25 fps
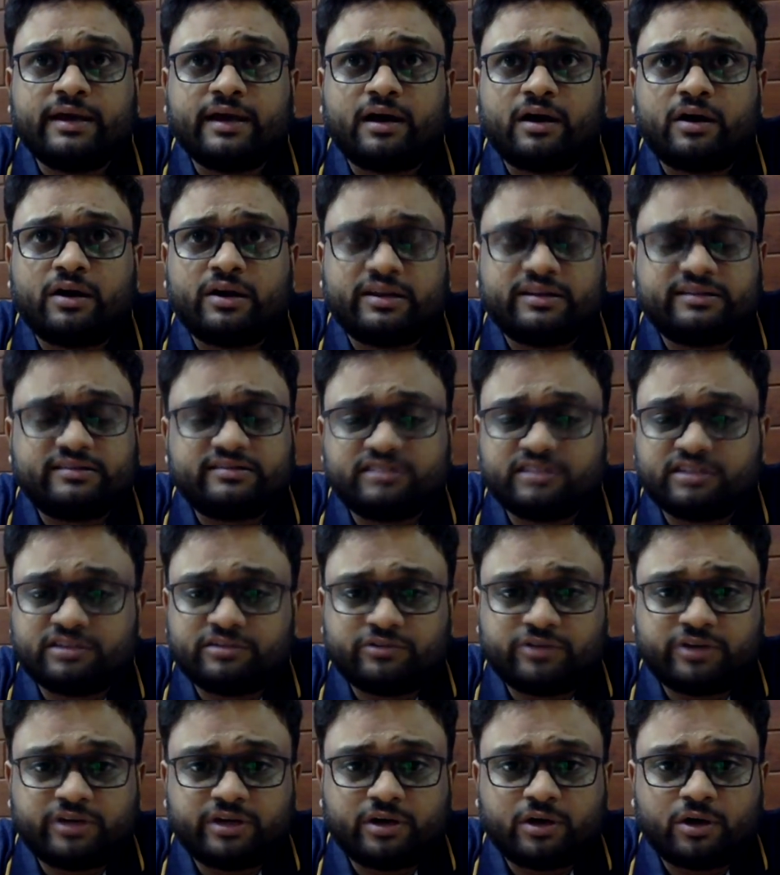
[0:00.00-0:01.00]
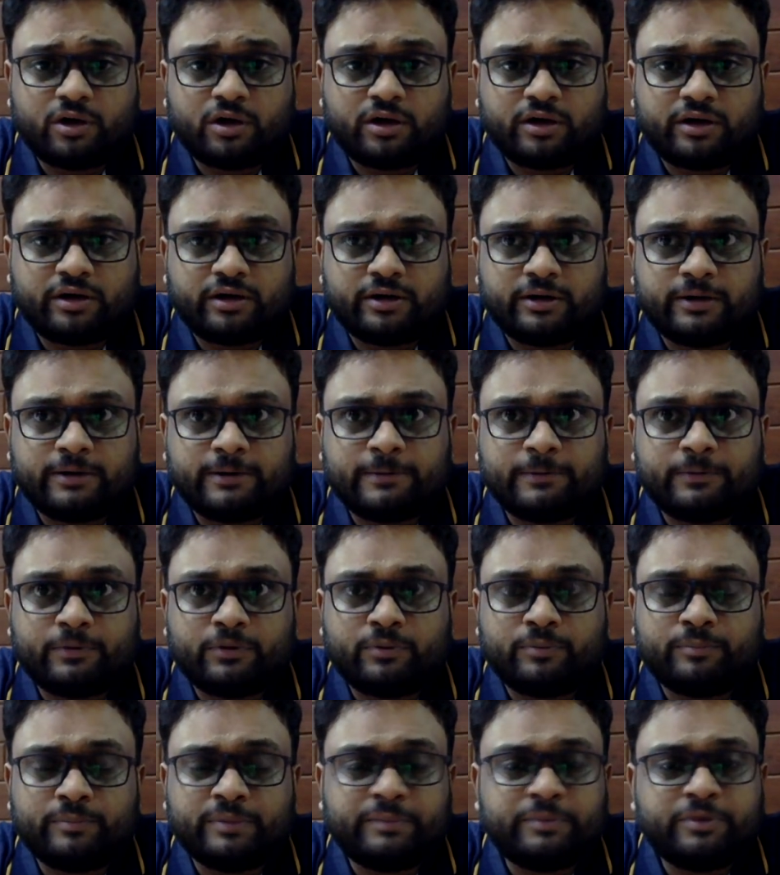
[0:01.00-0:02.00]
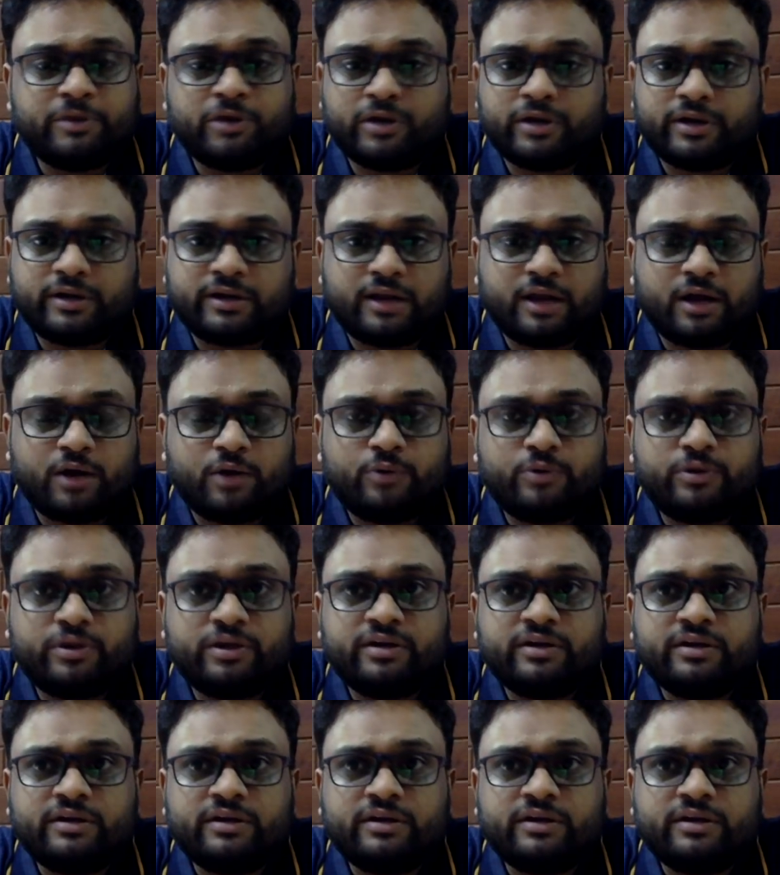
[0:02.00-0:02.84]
on a server or maybe on a cloud.